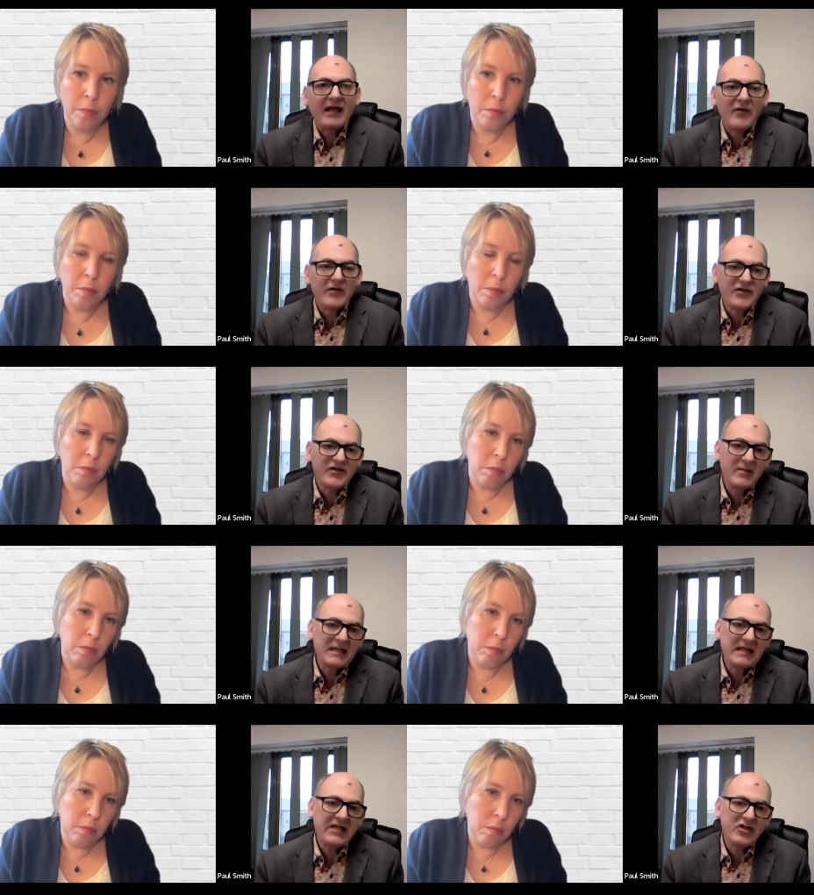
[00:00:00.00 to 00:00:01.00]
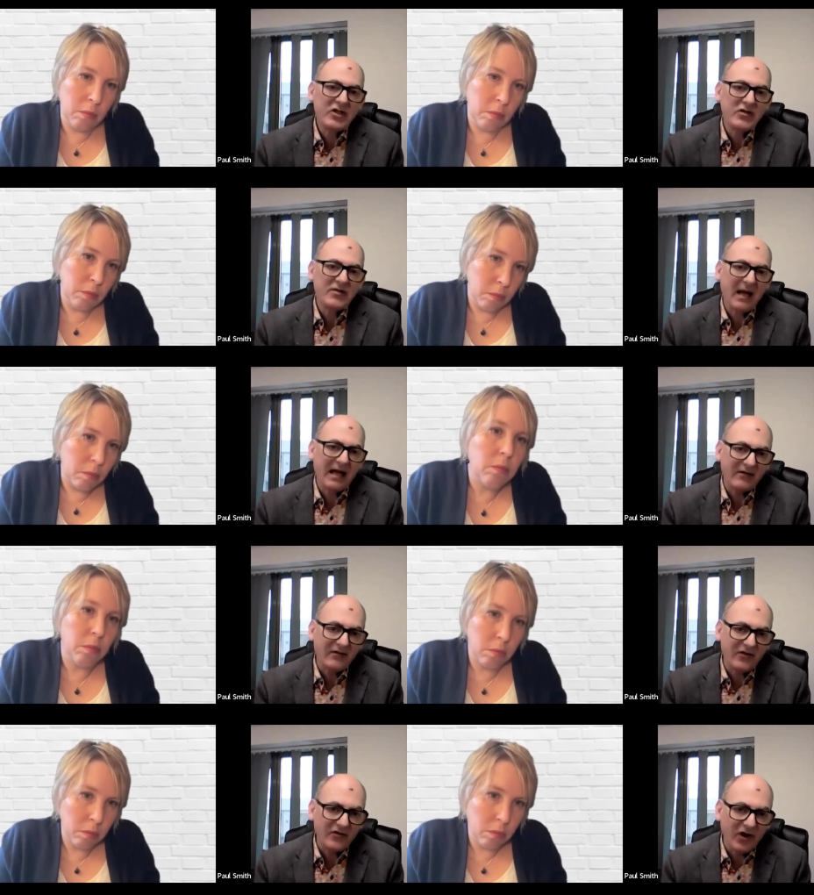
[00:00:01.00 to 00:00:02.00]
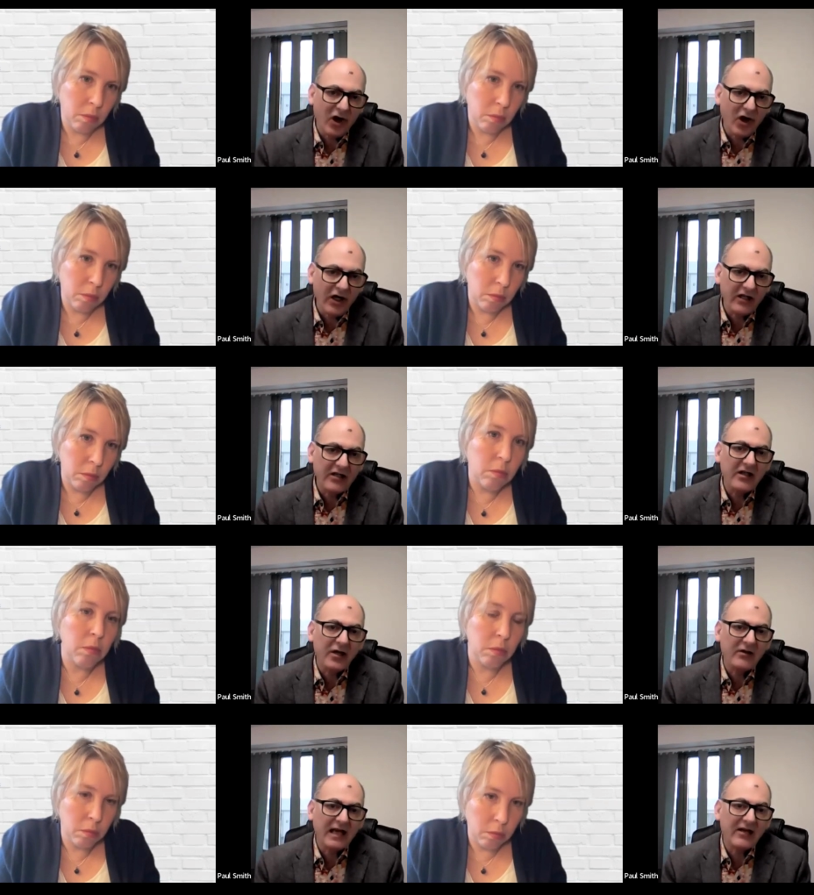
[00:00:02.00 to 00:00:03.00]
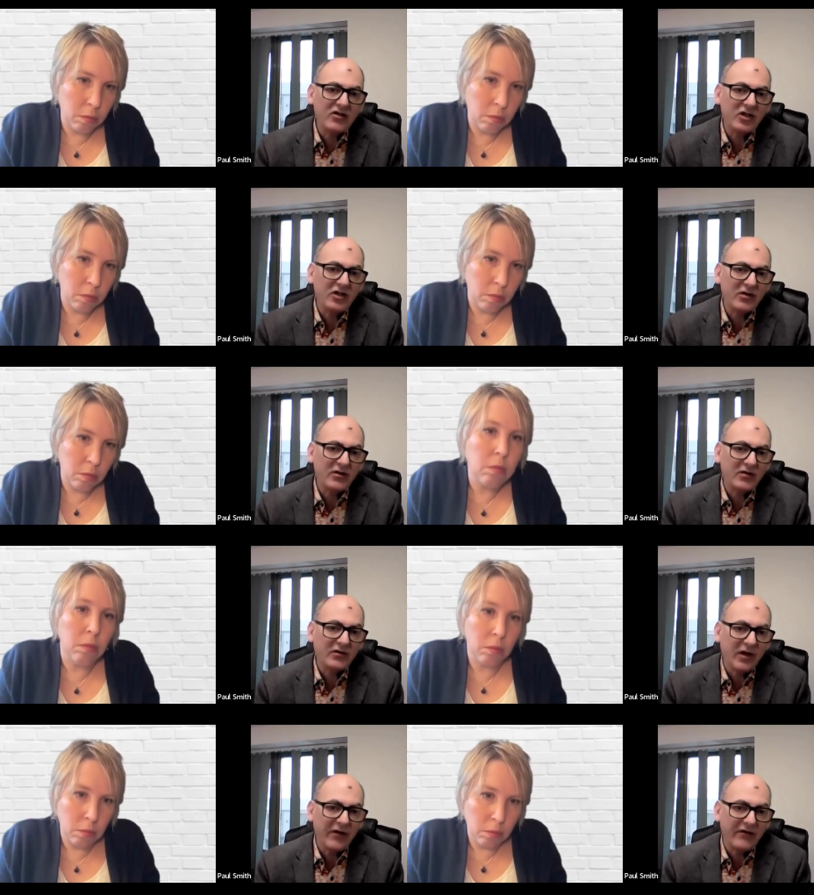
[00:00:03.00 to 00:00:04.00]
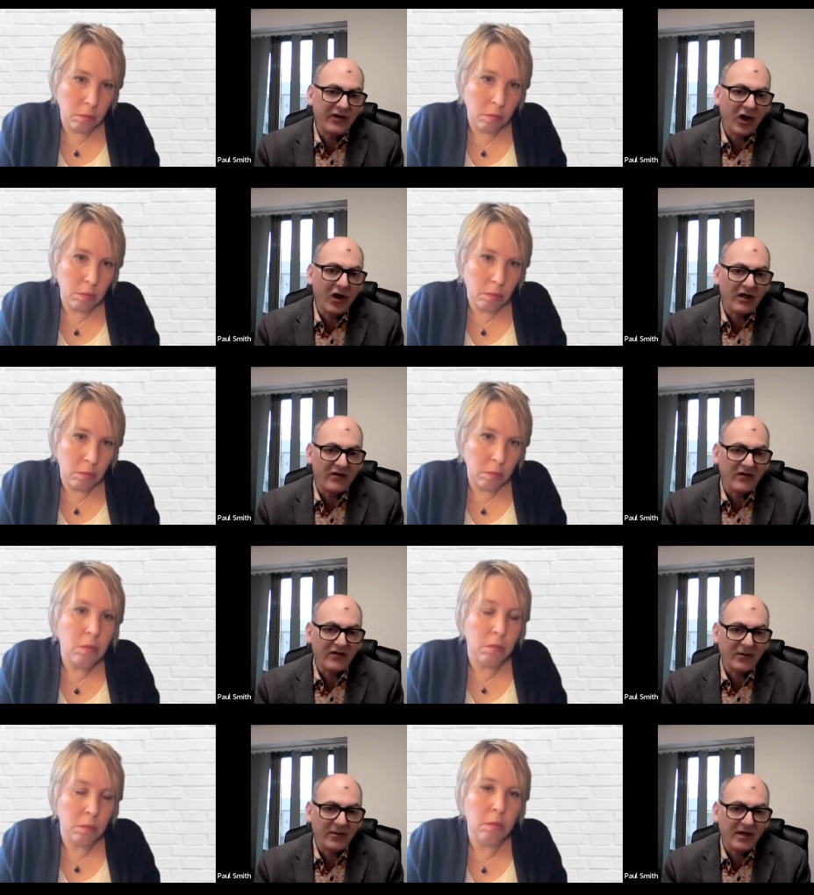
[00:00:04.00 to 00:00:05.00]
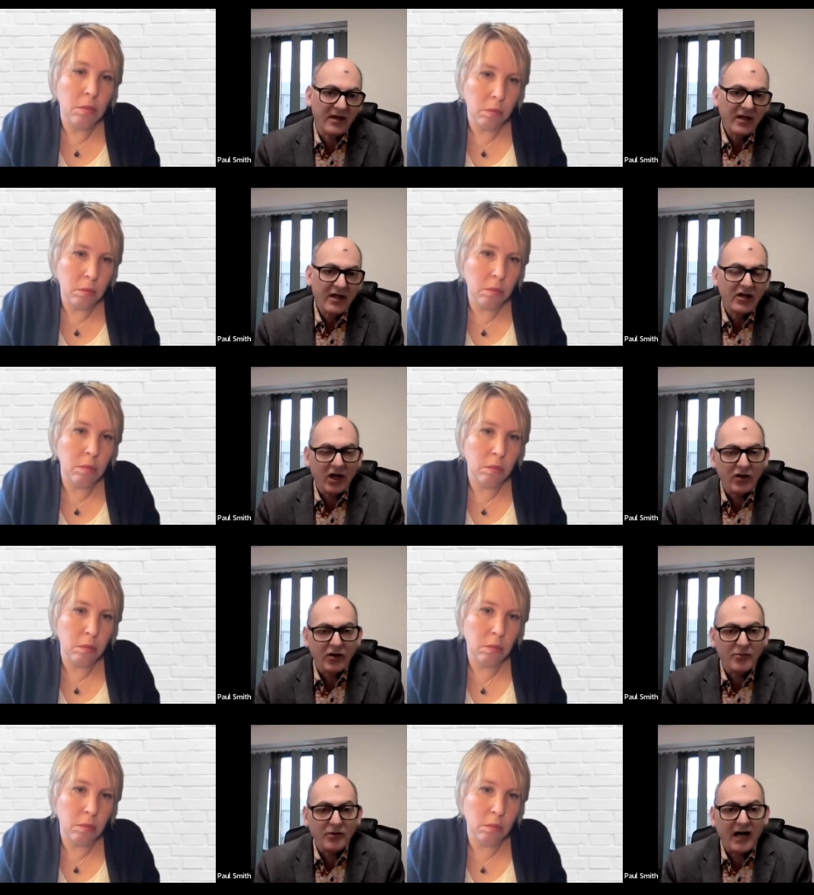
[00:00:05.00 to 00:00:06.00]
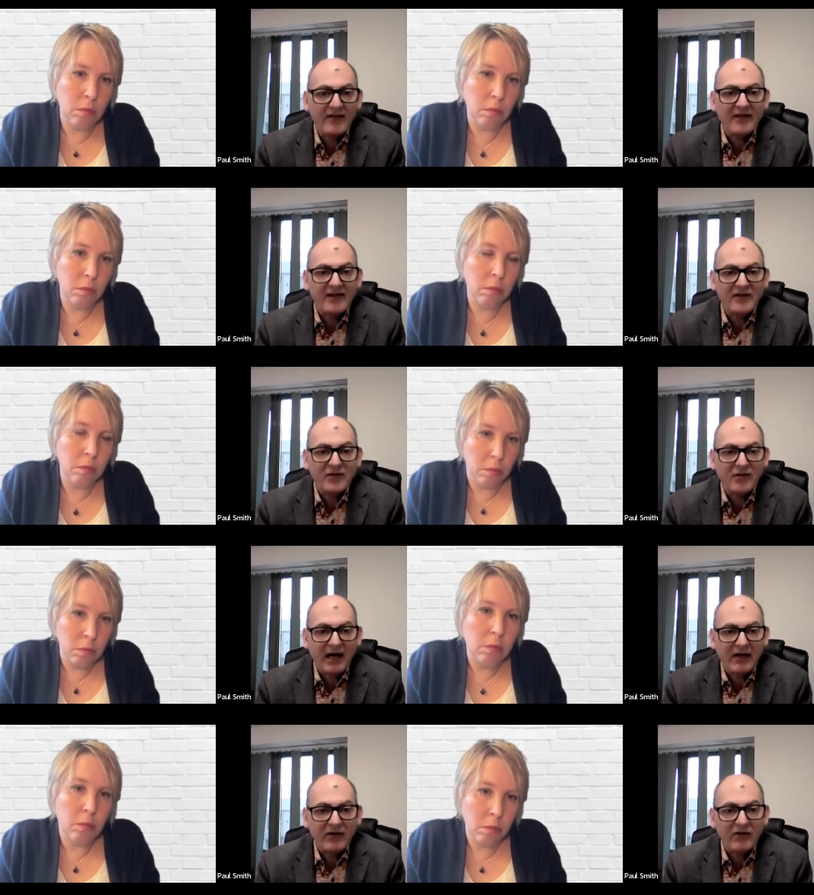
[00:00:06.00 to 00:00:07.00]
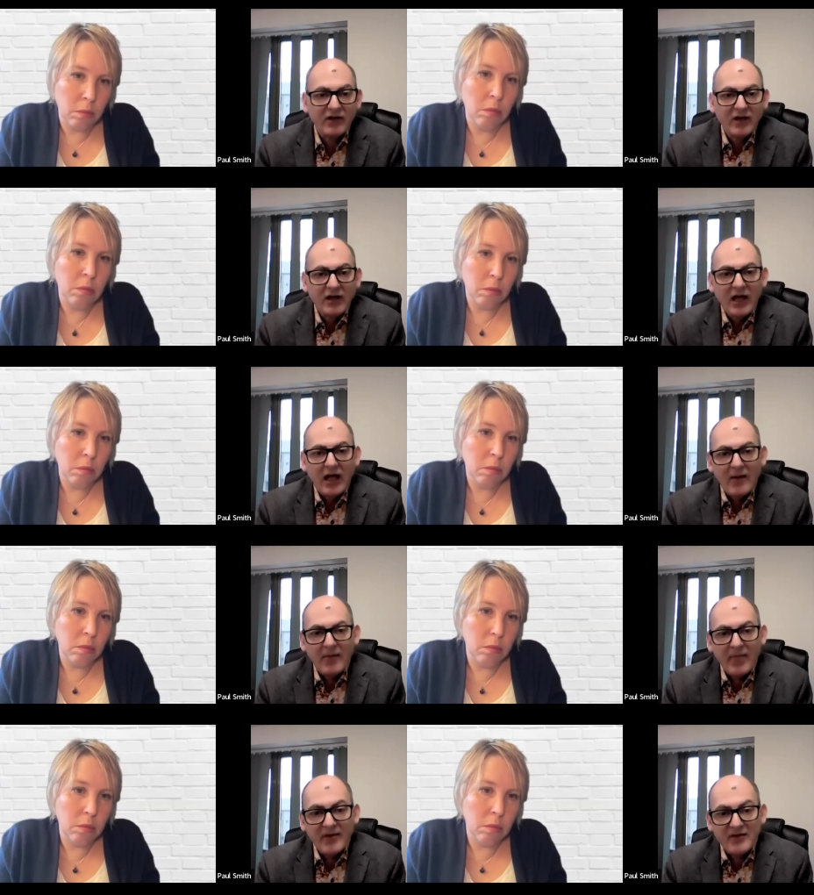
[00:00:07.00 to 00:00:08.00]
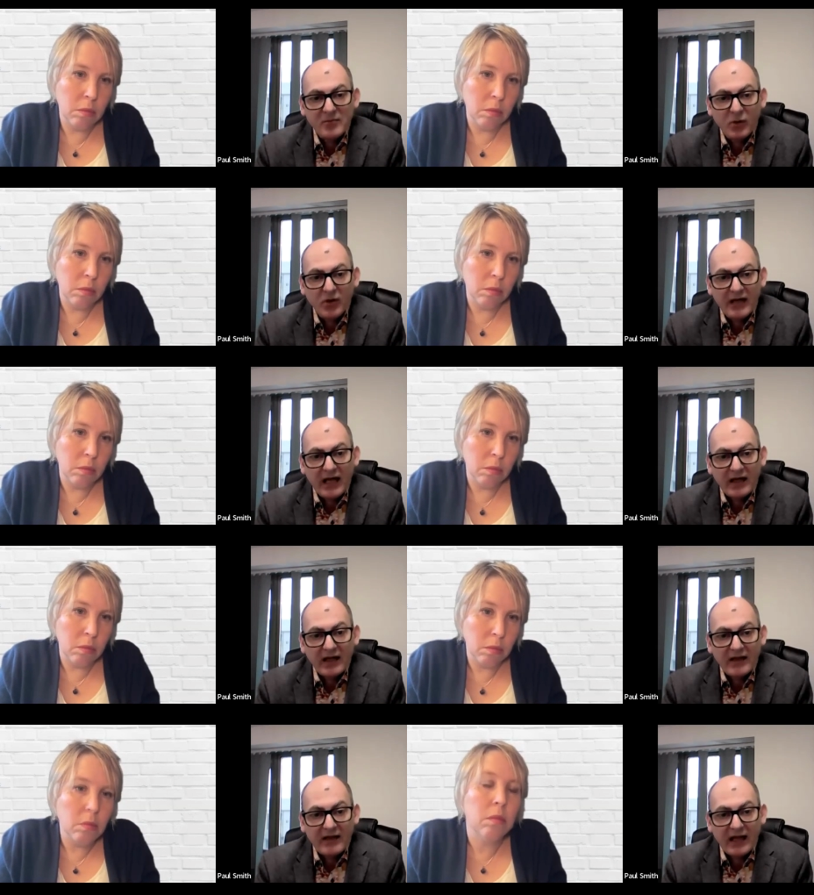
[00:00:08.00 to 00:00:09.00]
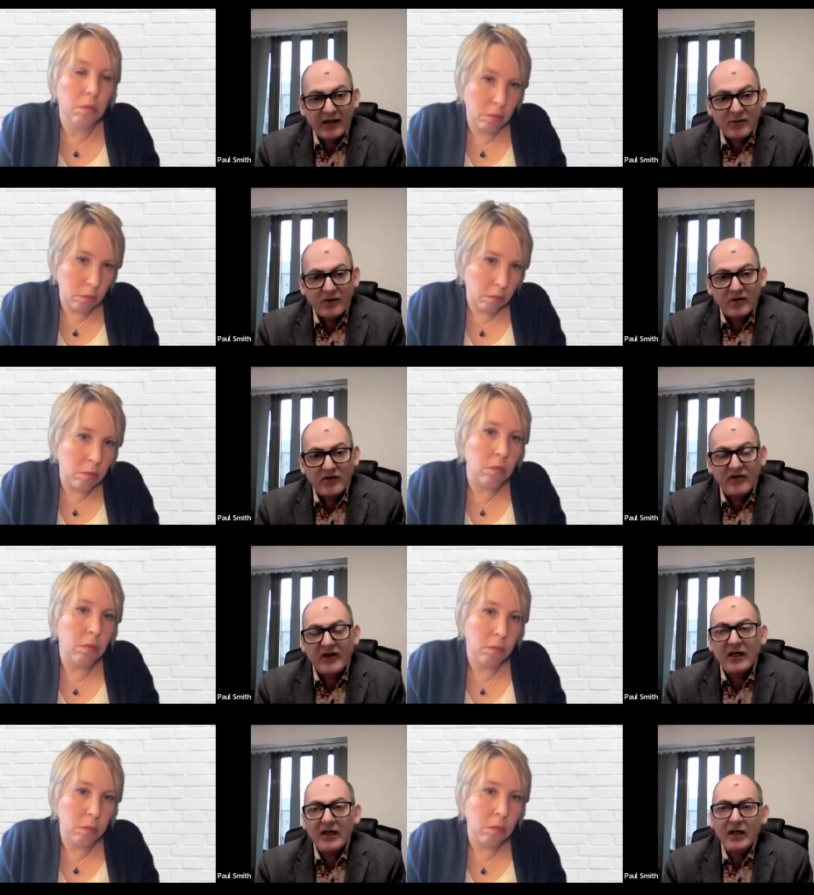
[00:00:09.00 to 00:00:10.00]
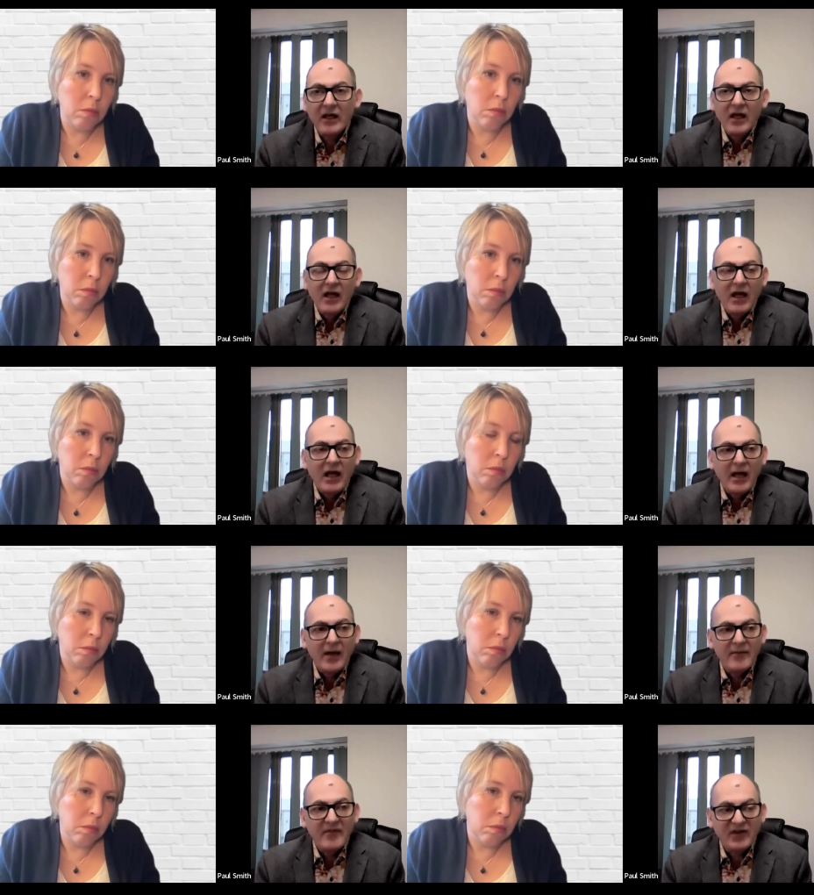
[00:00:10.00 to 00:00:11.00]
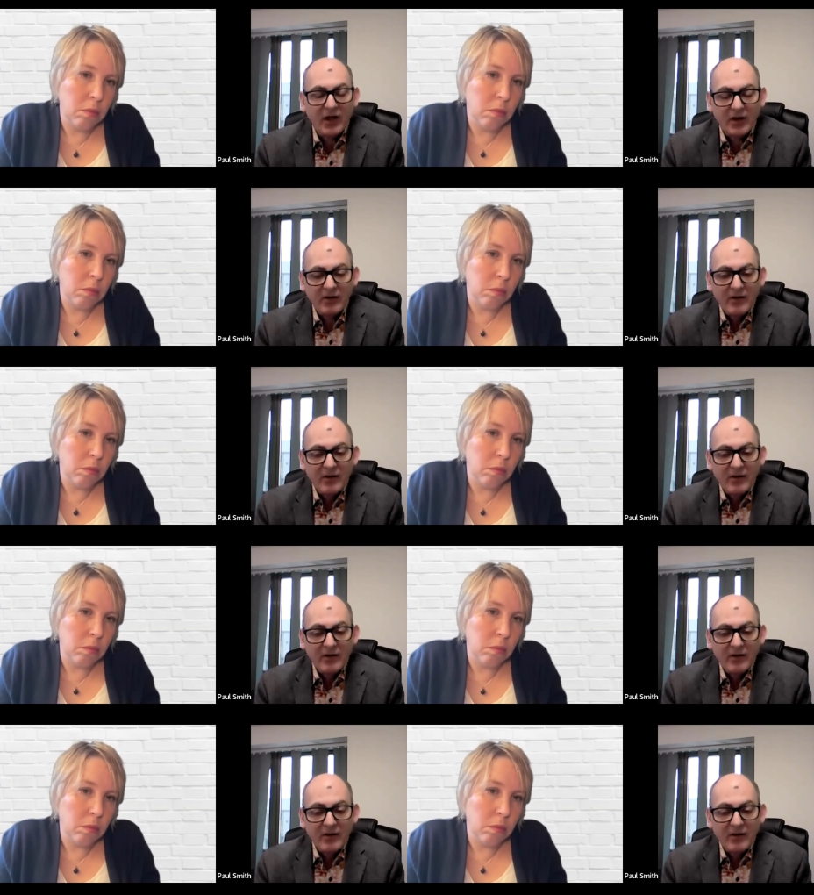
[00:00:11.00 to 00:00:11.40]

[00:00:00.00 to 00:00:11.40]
Speaker 1: covers some of the issues about design and location of sites and some of the, you know, good practice around supporting that community. So